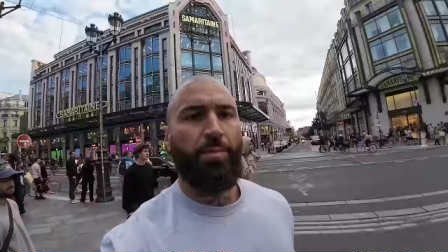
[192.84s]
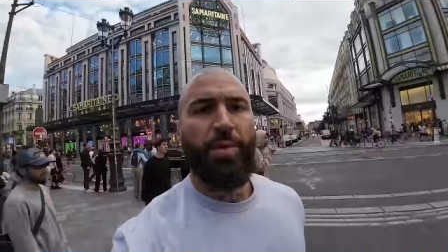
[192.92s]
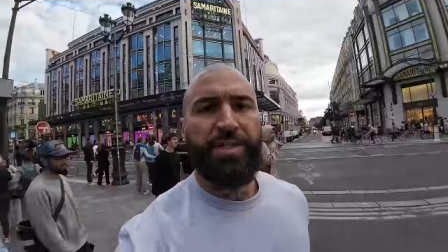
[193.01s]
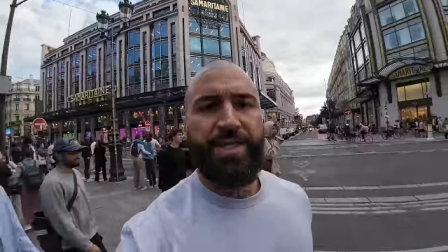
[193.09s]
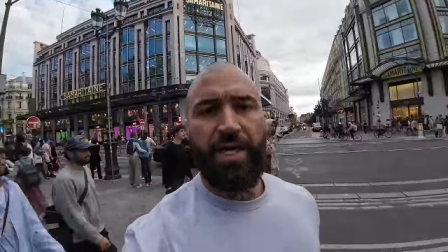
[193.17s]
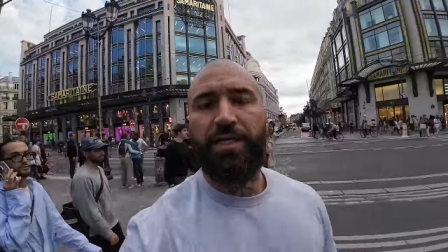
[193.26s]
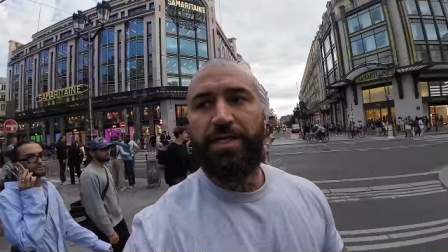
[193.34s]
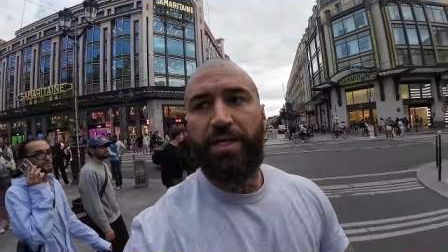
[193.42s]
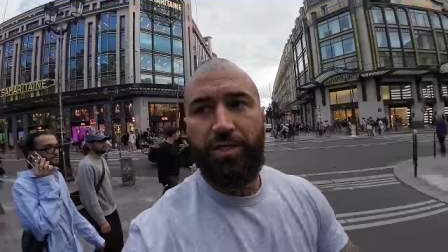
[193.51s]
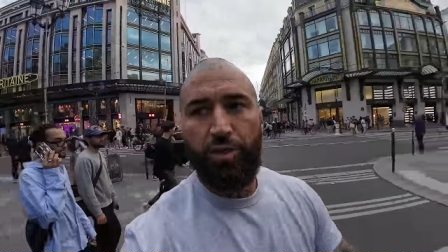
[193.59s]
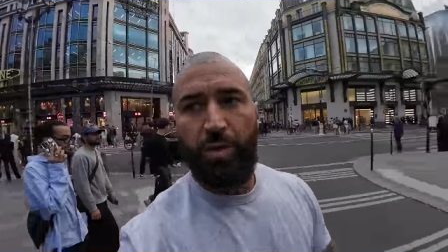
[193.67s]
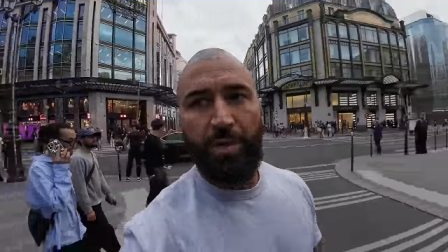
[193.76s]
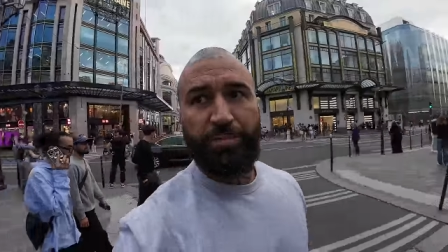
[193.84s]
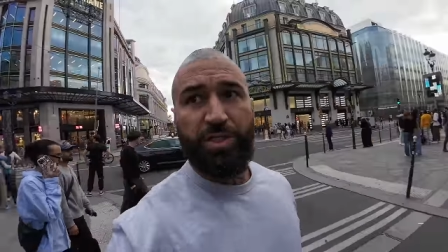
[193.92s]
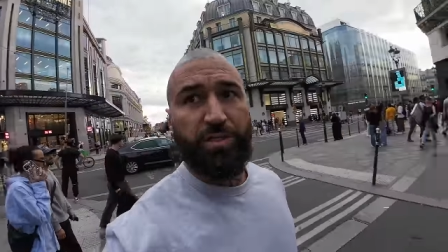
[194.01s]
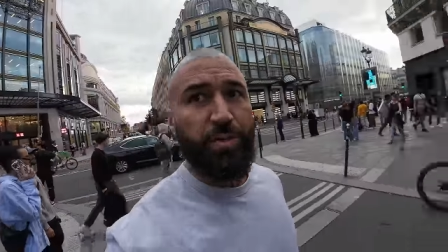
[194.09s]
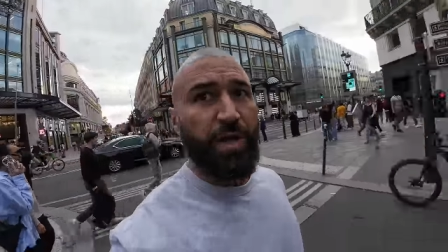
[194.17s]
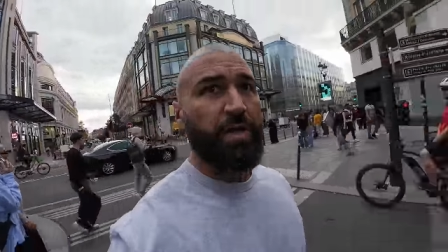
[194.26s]
a Day, to up
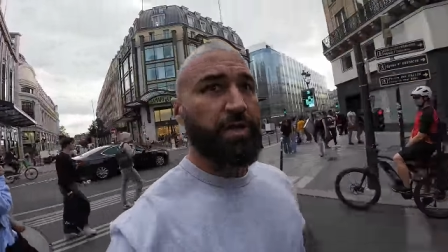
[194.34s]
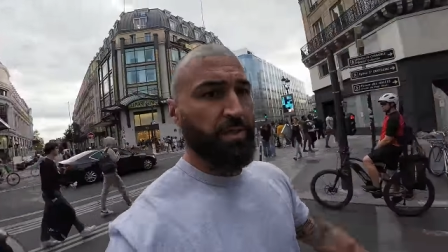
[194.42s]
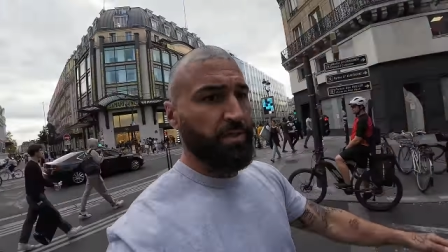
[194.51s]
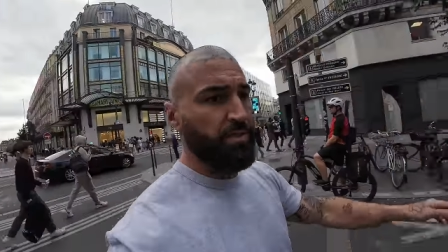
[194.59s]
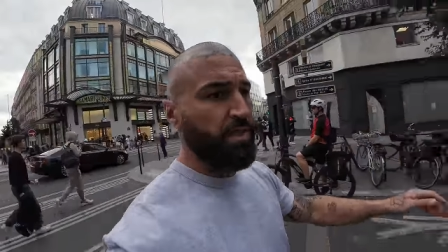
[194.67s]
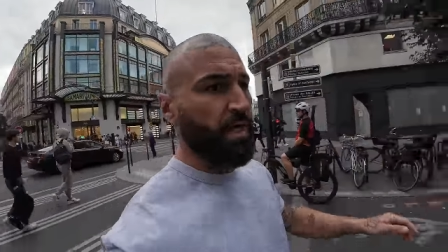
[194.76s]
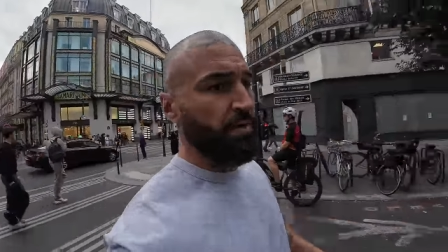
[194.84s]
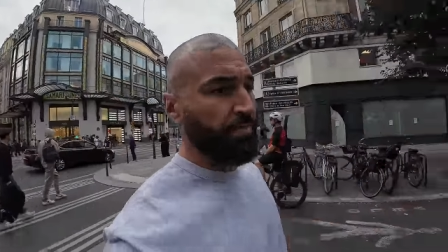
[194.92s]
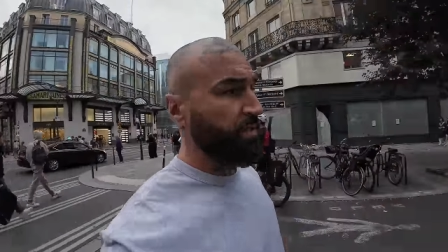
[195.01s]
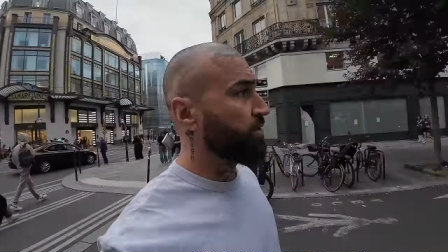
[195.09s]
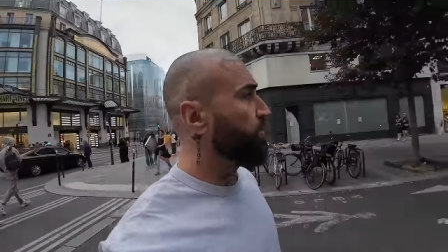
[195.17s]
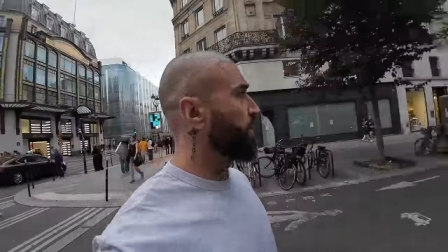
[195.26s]
this way. It's cut up this